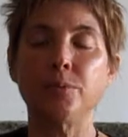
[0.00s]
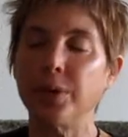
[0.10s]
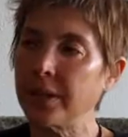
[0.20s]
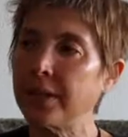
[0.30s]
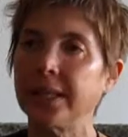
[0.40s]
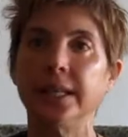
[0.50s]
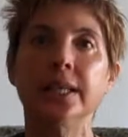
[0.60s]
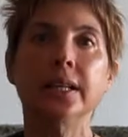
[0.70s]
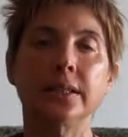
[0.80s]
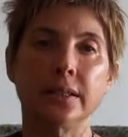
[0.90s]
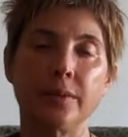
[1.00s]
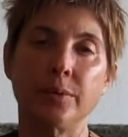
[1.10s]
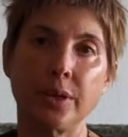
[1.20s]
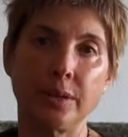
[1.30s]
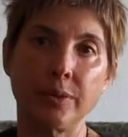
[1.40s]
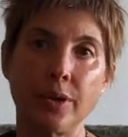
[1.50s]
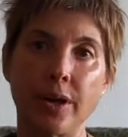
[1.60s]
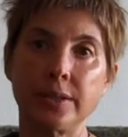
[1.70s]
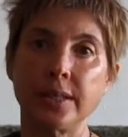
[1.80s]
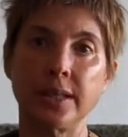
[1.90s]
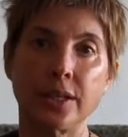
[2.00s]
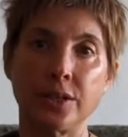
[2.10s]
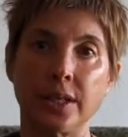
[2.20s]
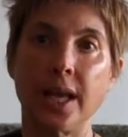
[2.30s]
really love working with Arts Connection,